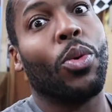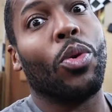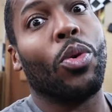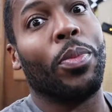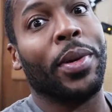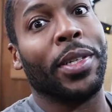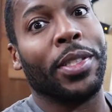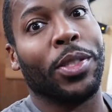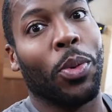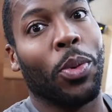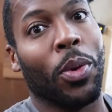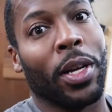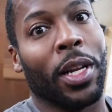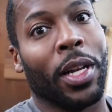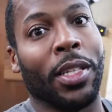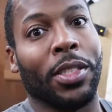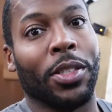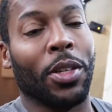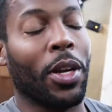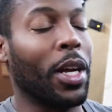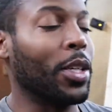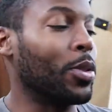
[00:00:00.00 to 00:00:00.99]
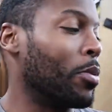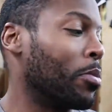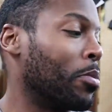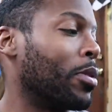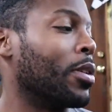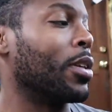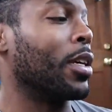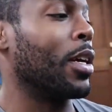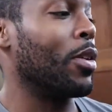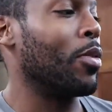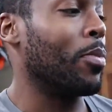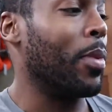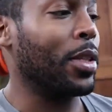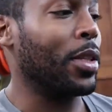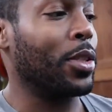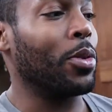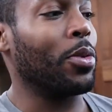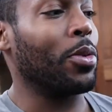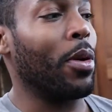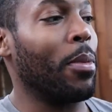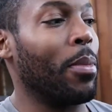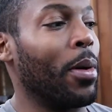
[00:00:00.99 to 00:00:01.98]
will be 20. So that's what I'm gonna get with my
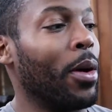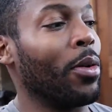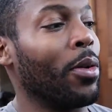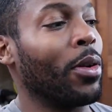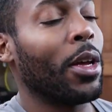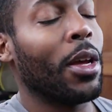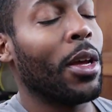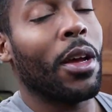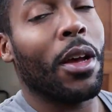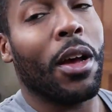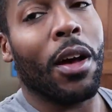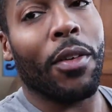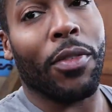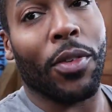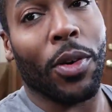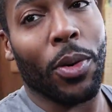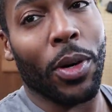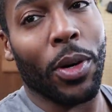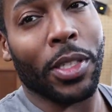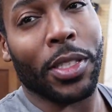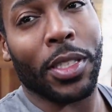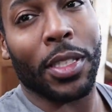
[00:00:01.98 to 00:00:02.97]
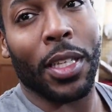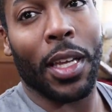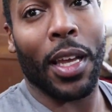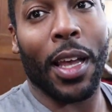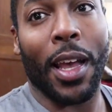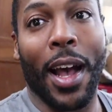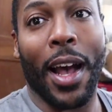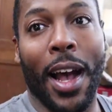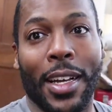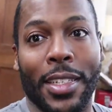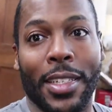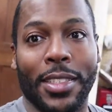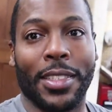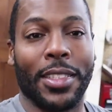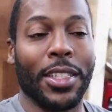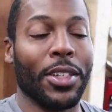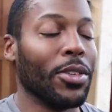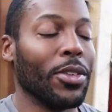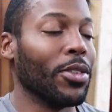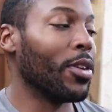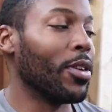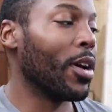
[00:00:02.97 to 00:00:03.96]
tuner about. Of course. I
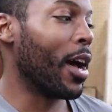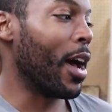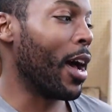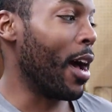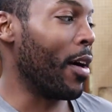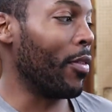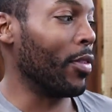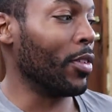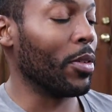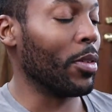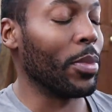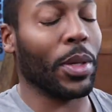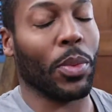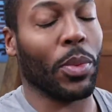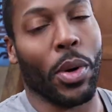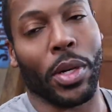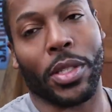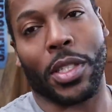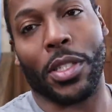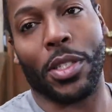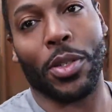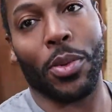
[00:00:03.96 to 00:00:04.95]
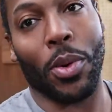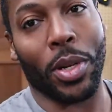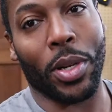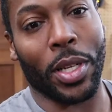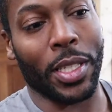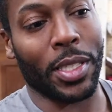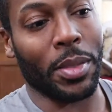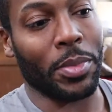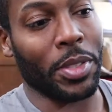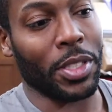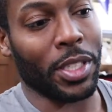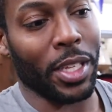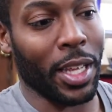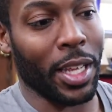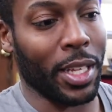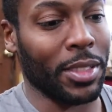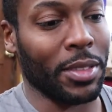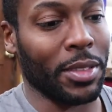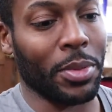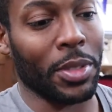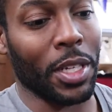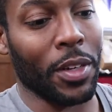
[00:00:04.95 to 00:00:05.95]
still have a little bit of work to do on this. I'm just
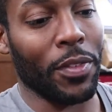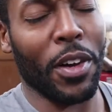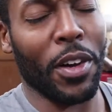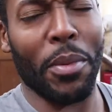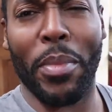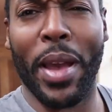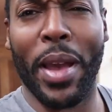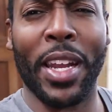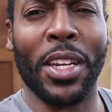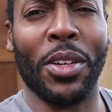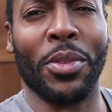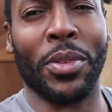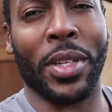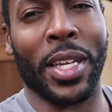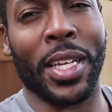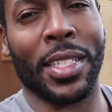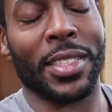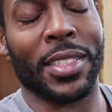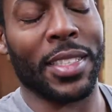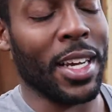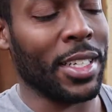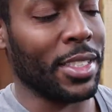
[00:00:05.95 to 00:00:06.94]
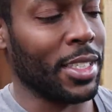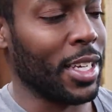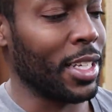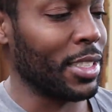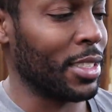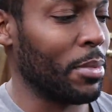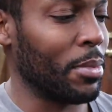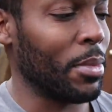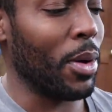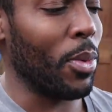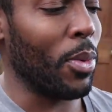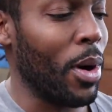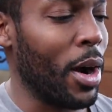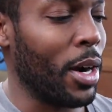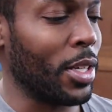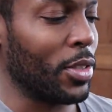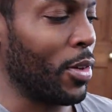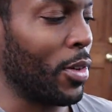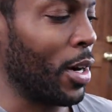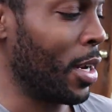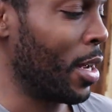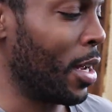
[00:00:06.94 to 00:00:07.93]
cleaning some stuff up, mainly on the inside to get some of my
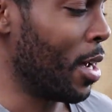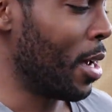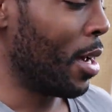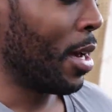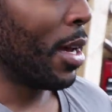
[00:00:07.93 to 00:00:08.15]
wires right